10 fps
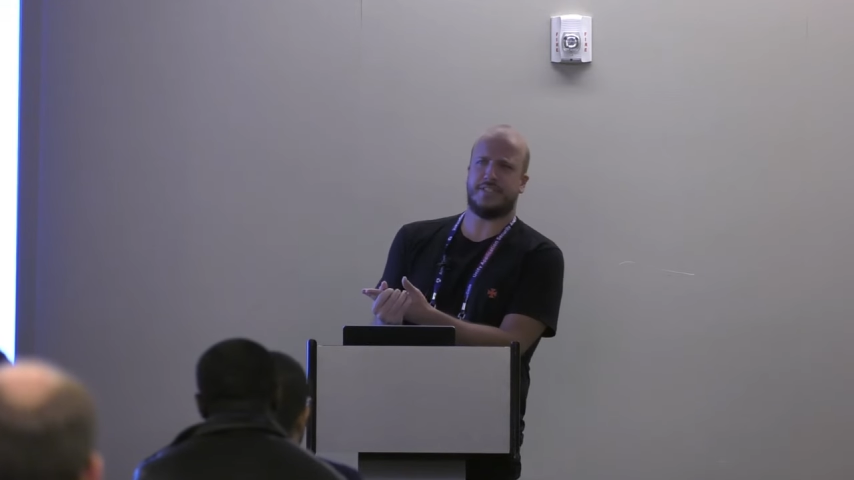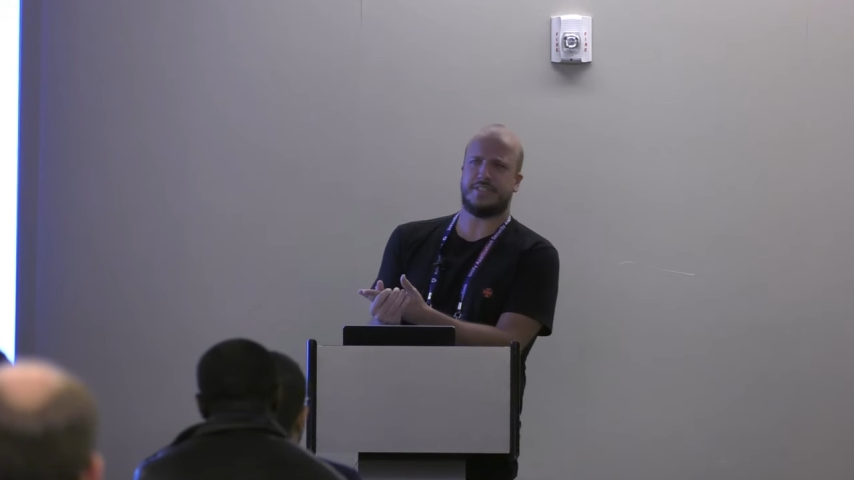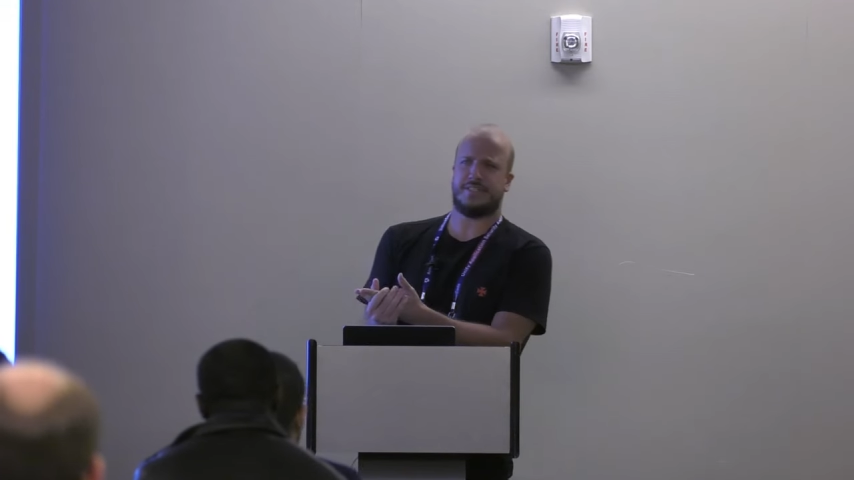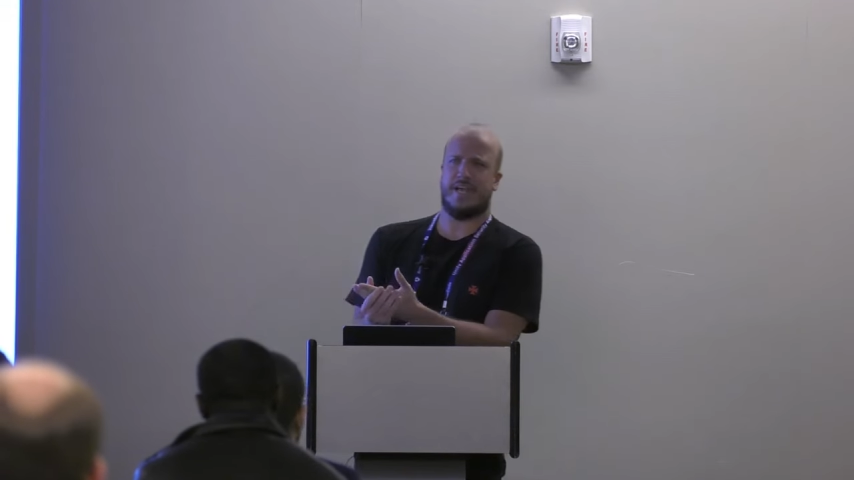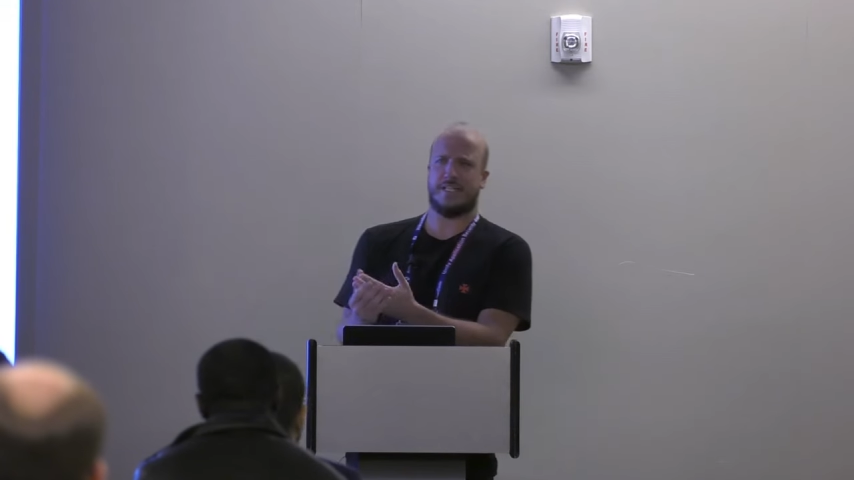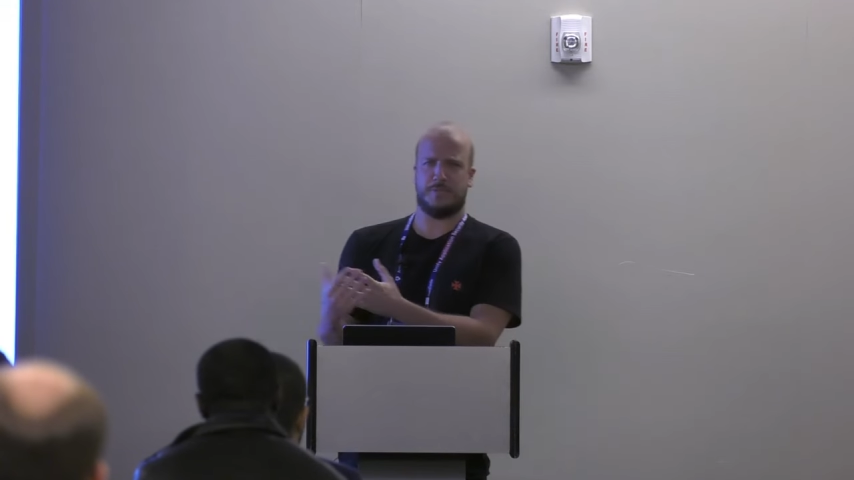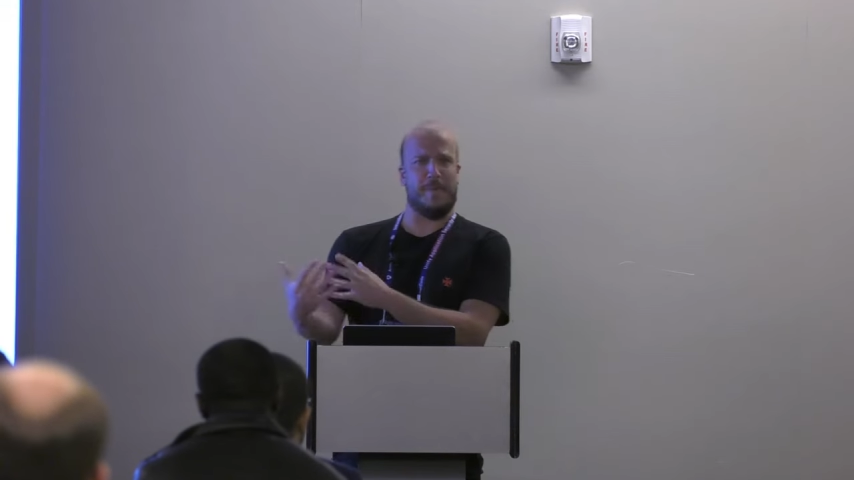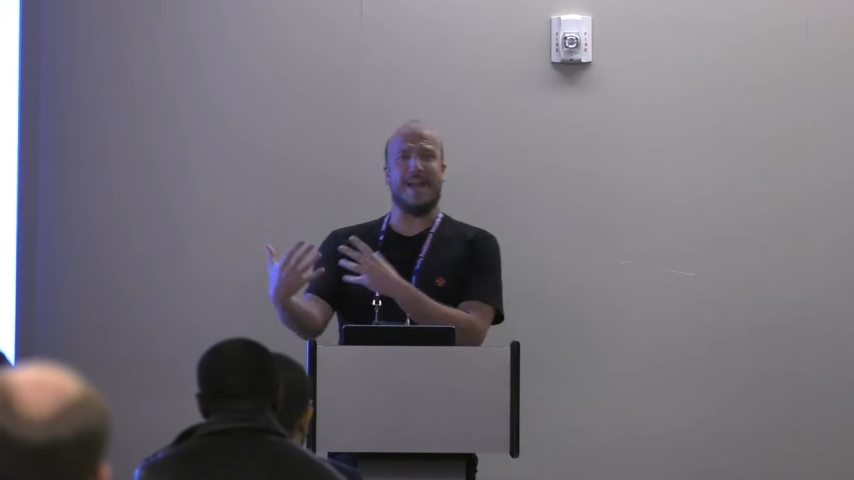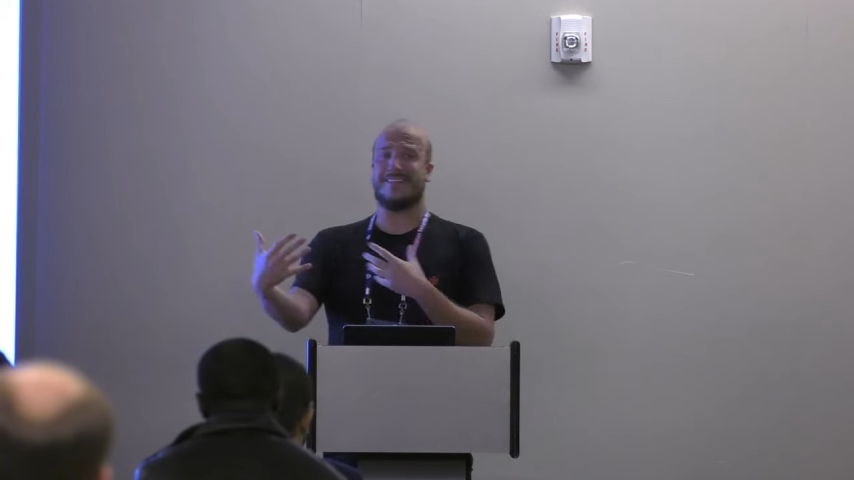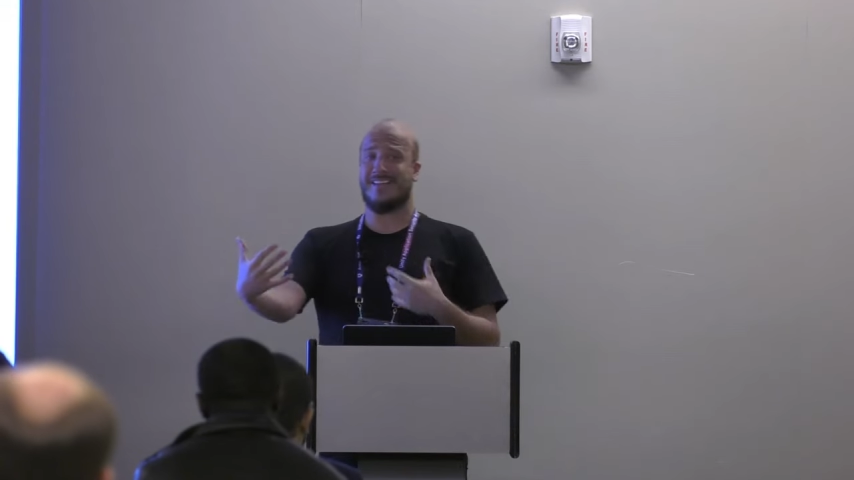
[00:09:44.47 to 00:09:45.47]
is
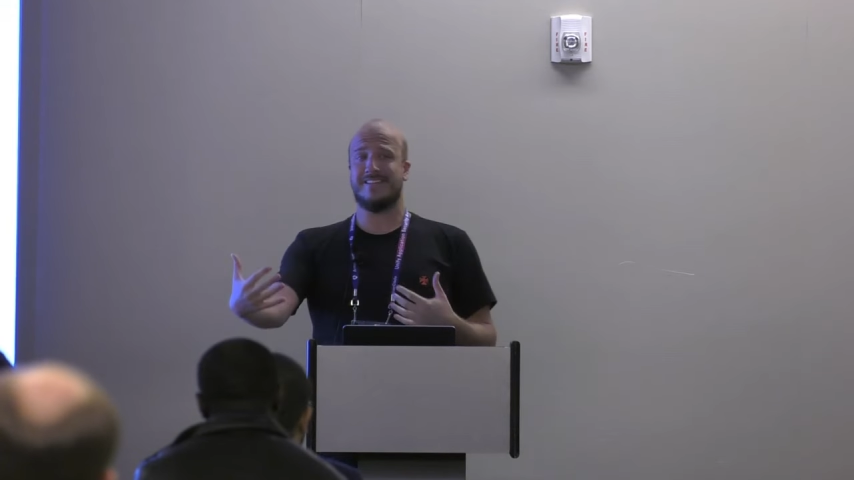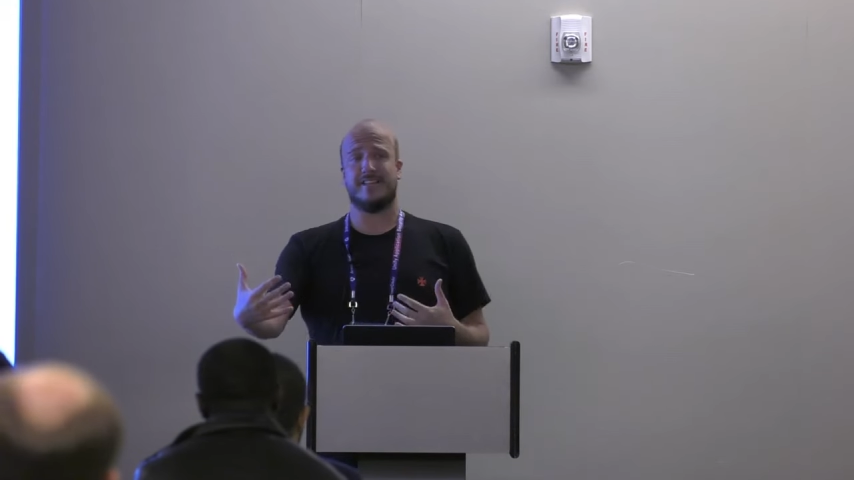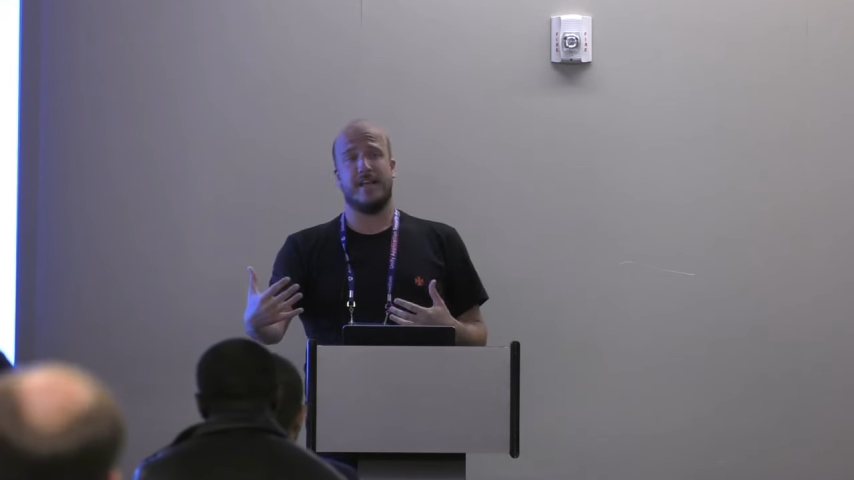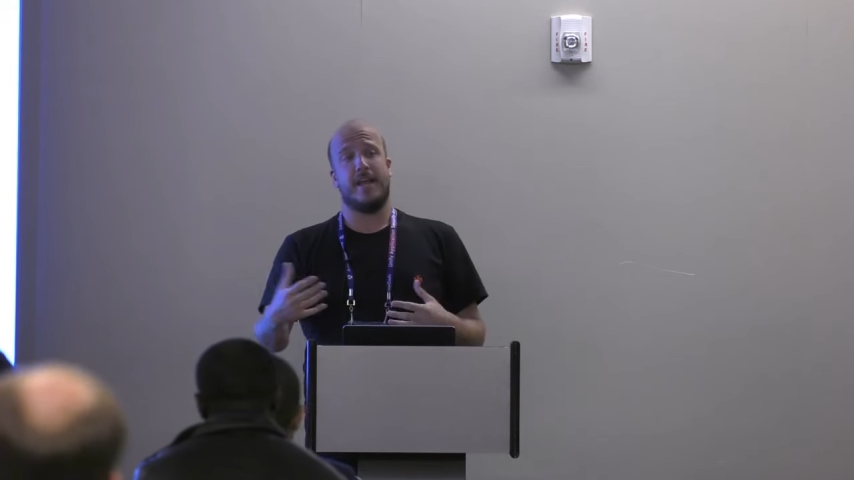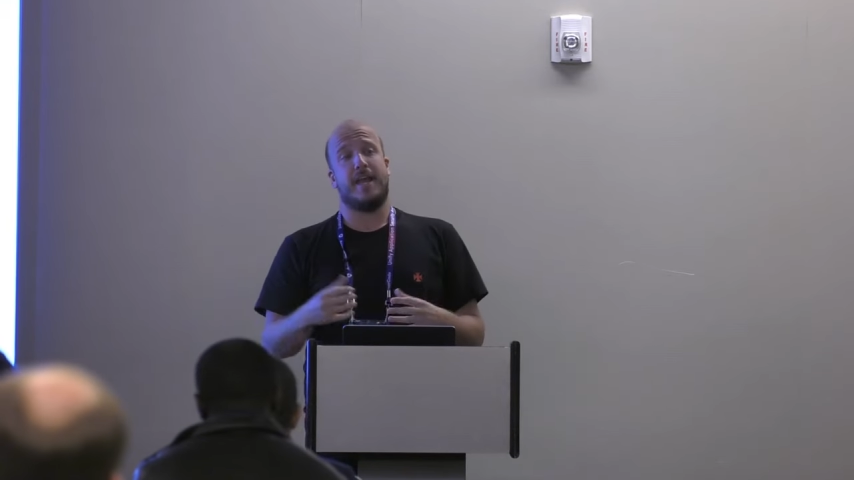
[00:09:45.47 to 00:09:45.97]
expected